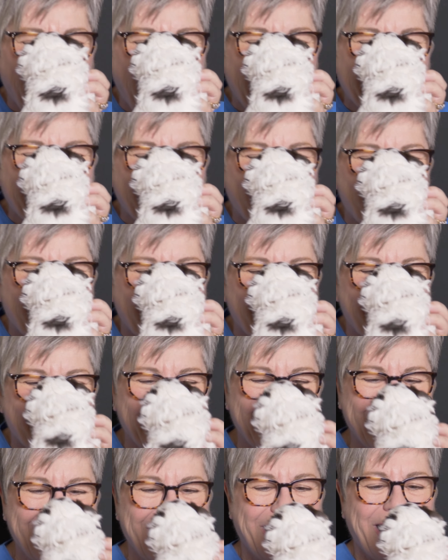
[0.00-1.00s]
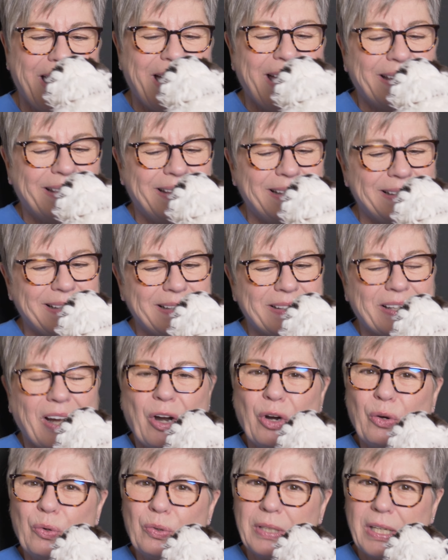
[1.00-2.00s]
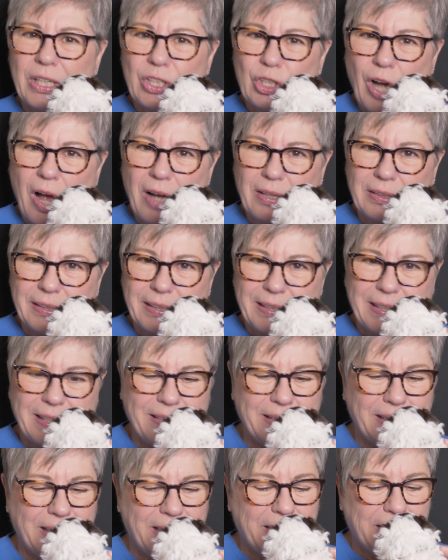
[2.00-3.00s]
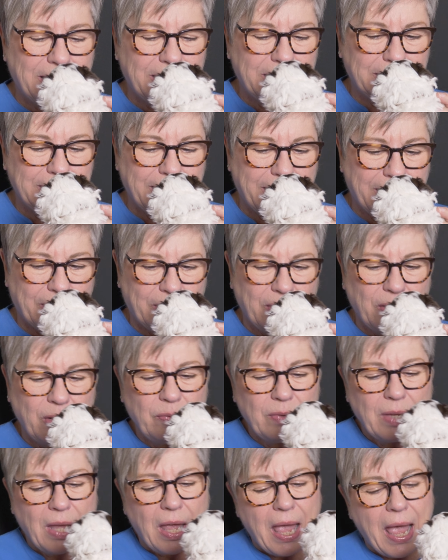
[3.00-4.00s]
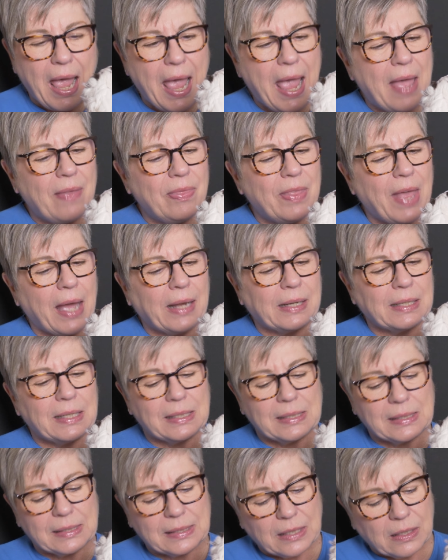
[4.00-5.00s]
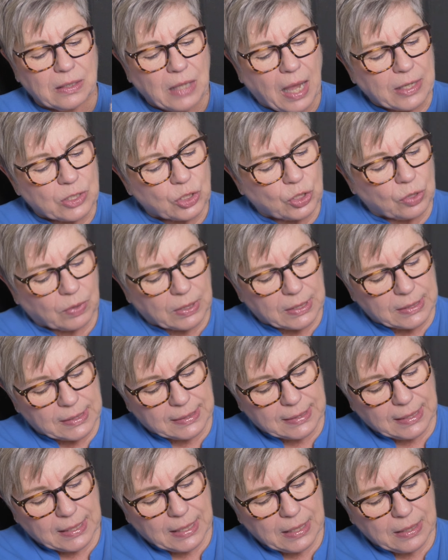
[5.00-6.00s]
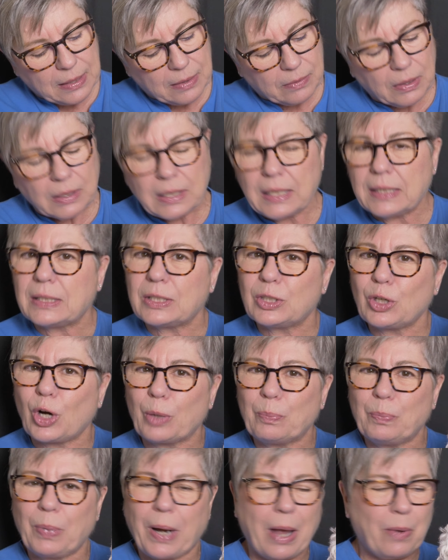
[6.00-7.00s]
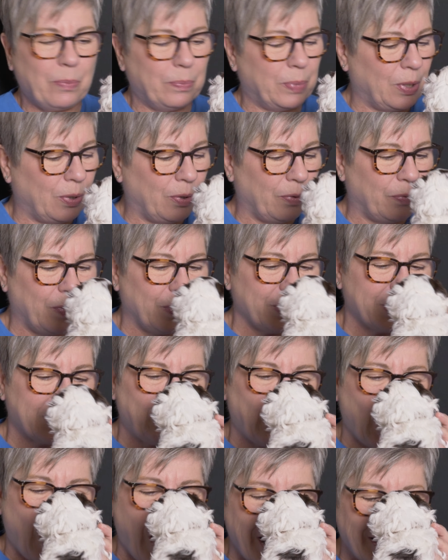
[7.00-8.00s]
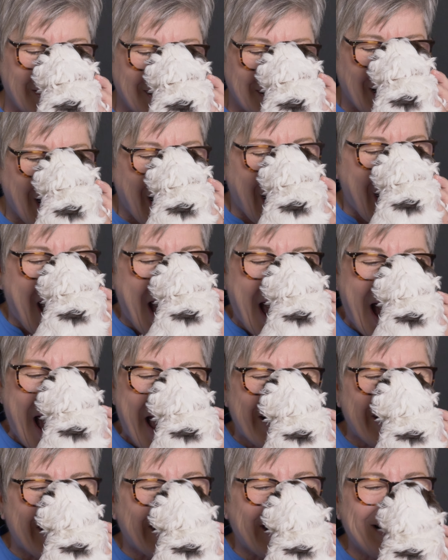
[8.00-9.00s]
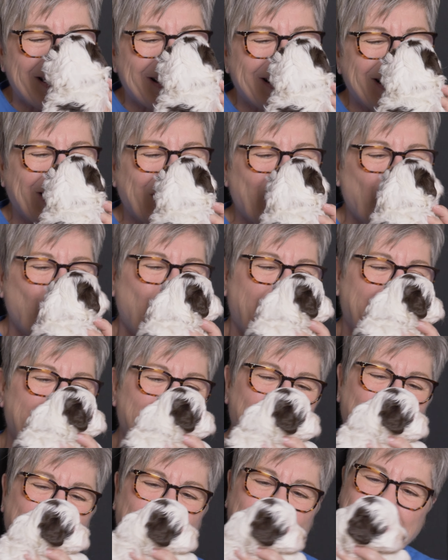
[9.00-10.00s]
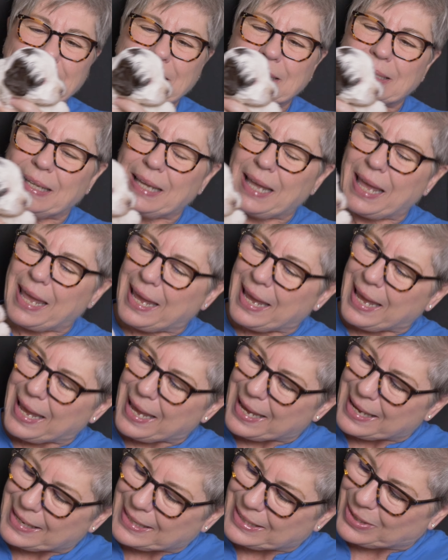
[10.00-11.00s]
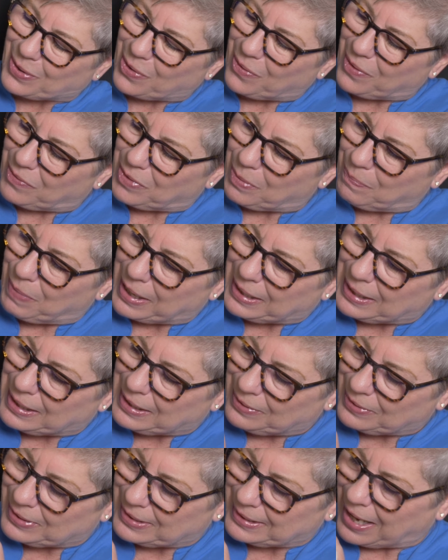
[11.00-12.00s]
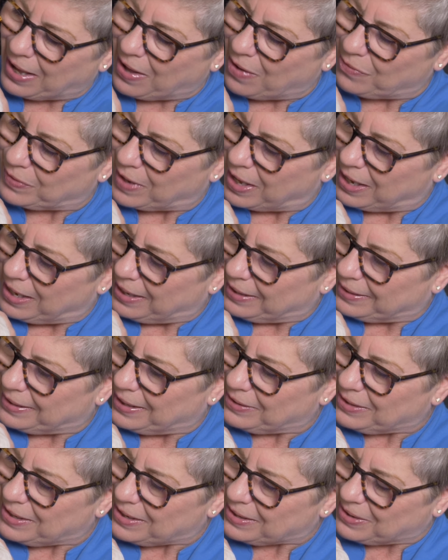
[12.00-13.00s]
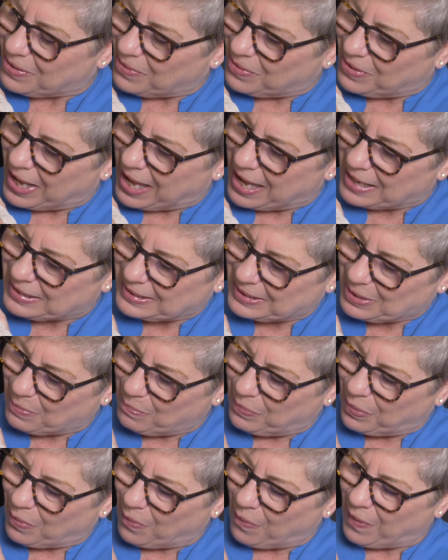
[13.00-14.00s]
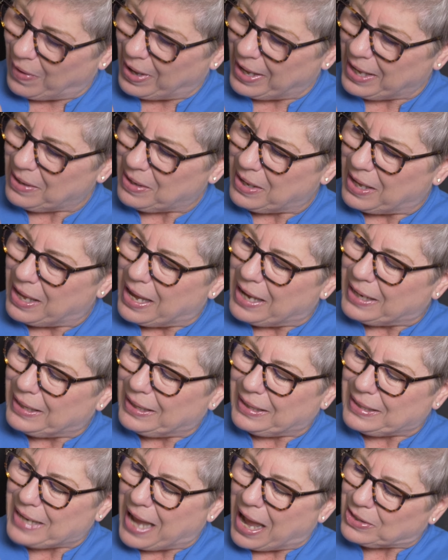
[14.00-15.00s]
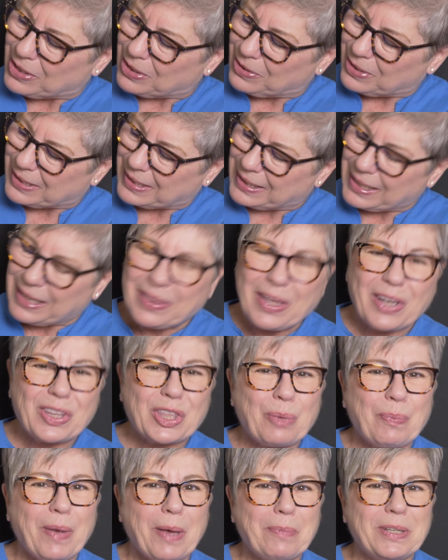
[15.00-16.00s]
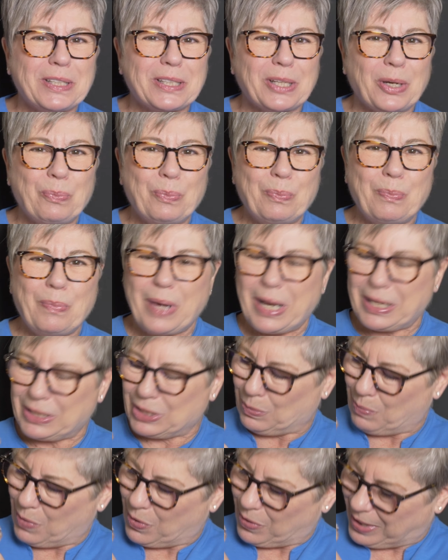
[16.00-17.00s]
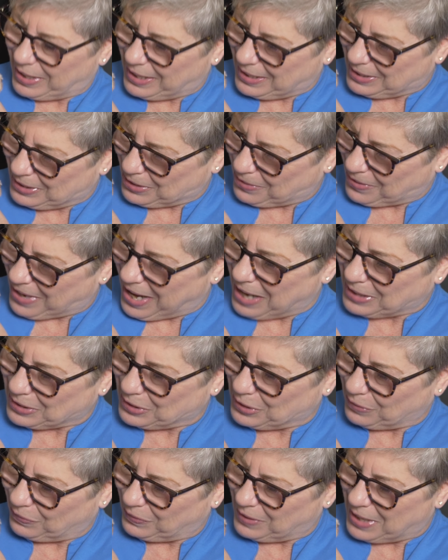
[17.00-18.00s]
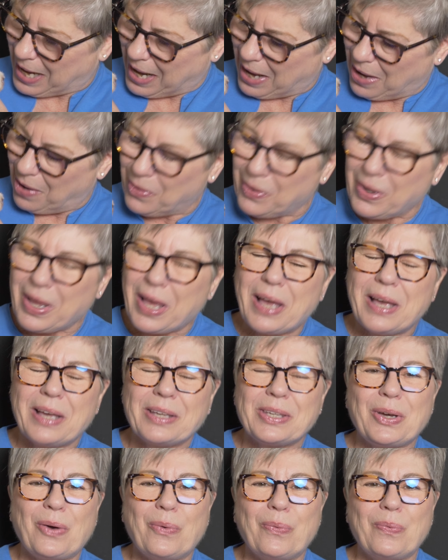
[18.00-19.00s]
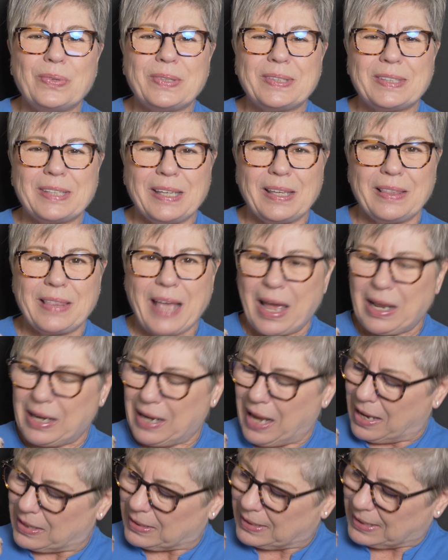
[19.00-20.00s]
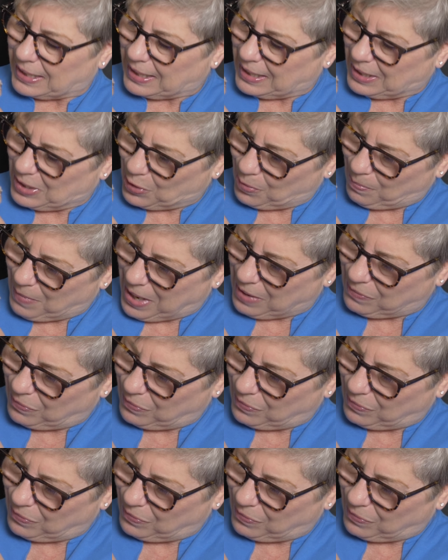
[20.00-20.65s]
Hello, baby. This is our only chocolate in the litter, and that is, as you can see, his dark brown beautiful spots and his little white bits. Hey, show everybody yourself. There you go, handsome boy. And now you'll see that the puppies are much more interactive now. You'll see that as they hear my